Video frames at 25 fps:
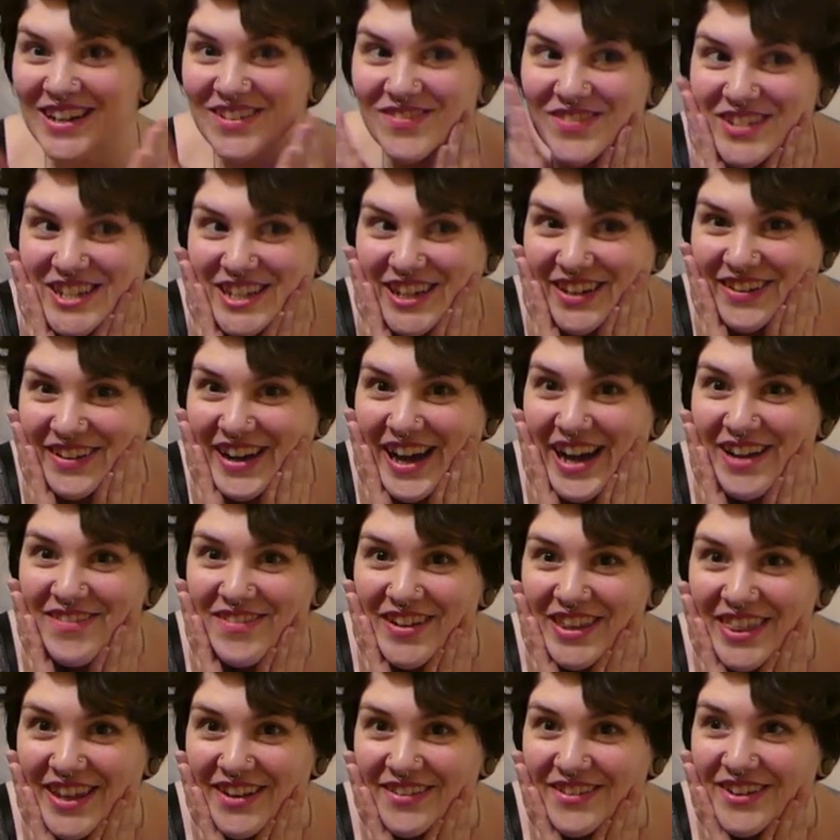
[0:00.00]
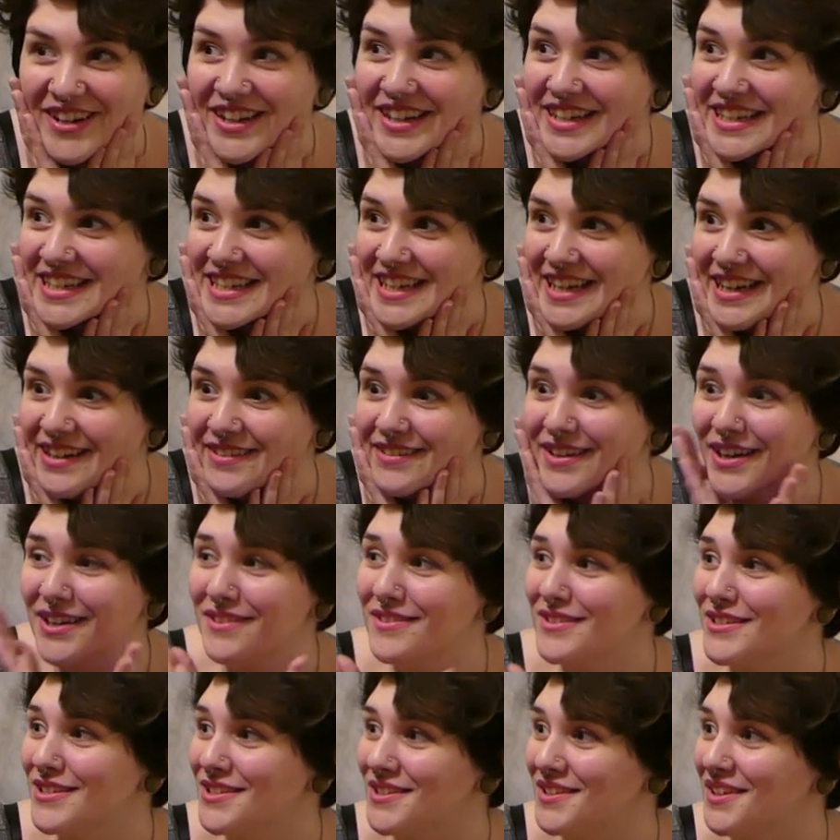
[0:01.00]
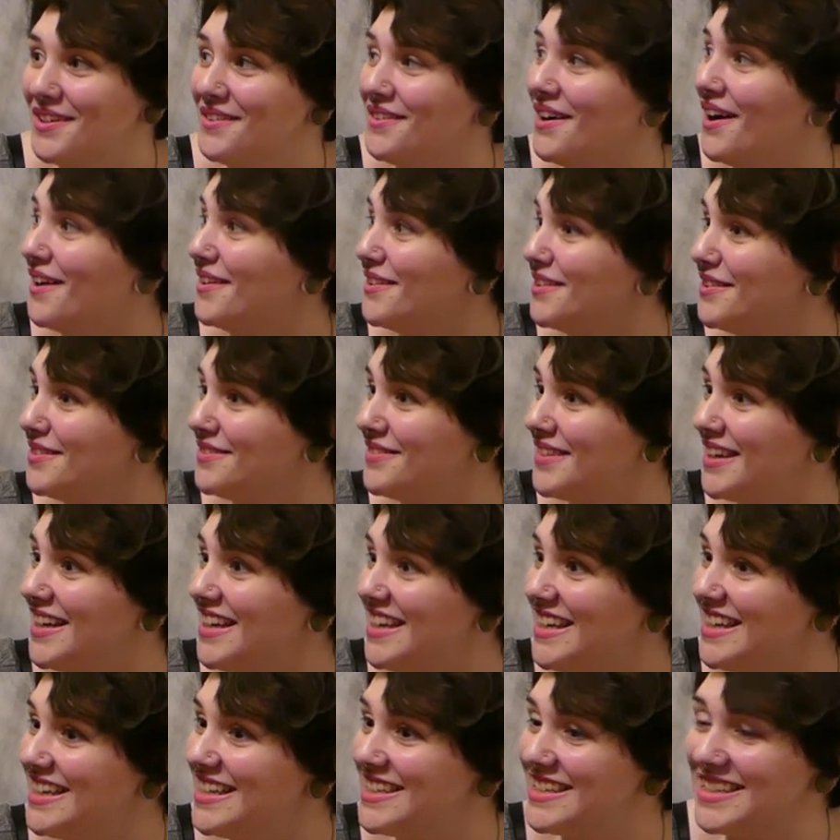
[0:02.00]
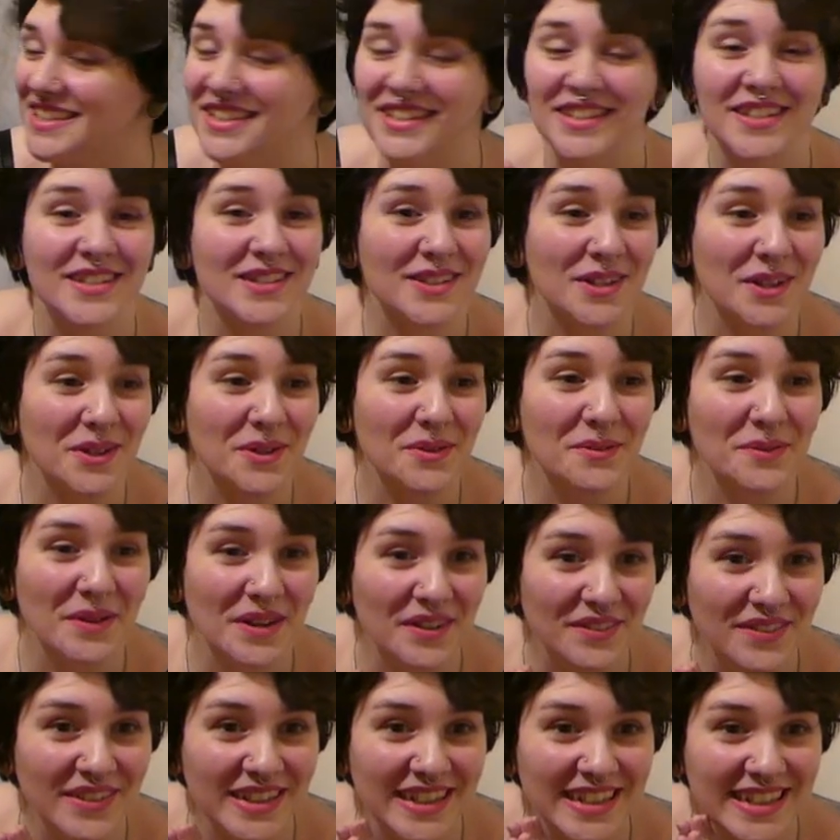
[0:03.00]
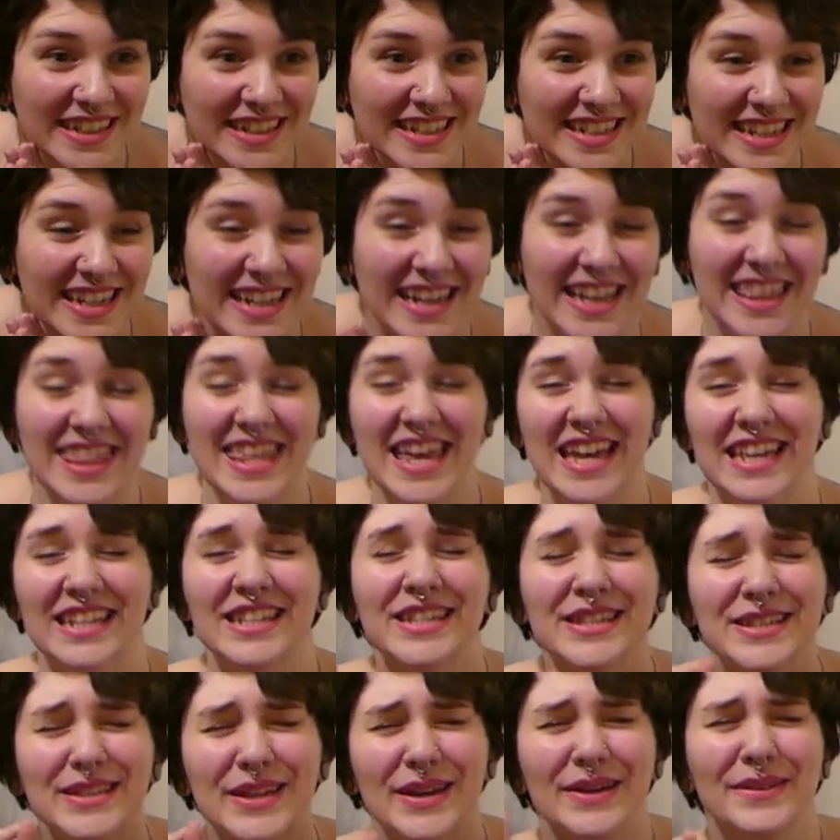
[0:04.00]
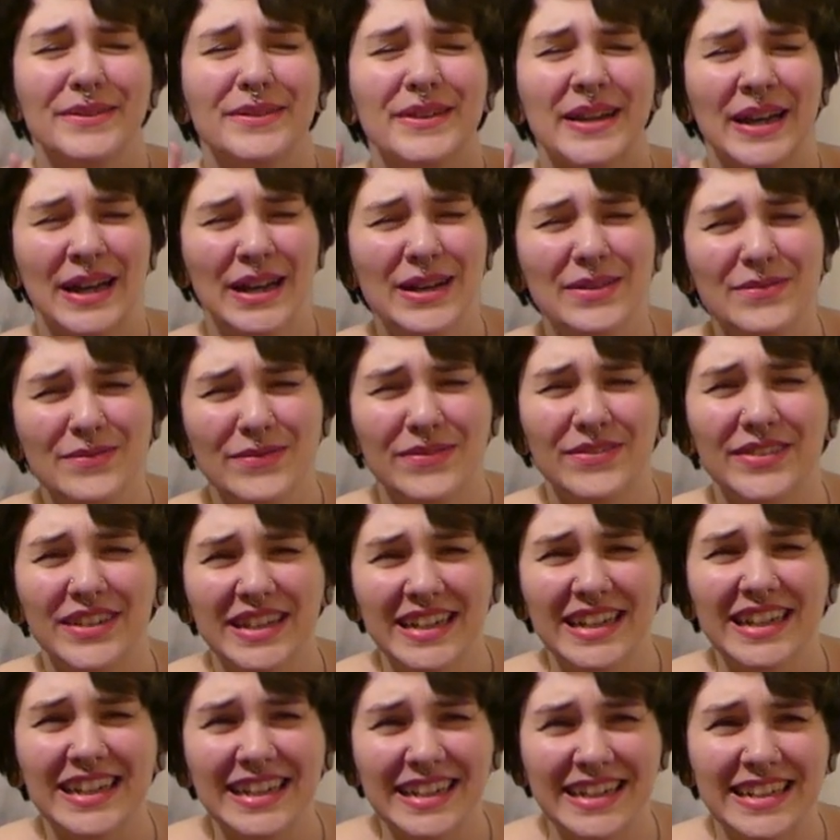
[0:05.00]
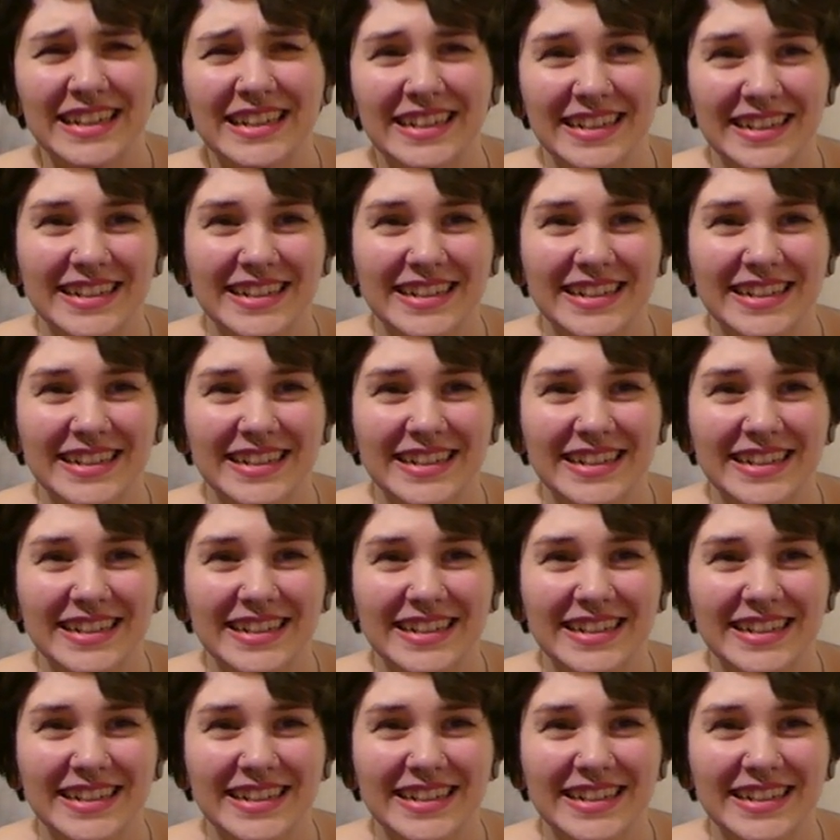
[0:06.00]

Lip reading: I'm so happy they worked out. I was so horrified and so worried, and they're so comfy.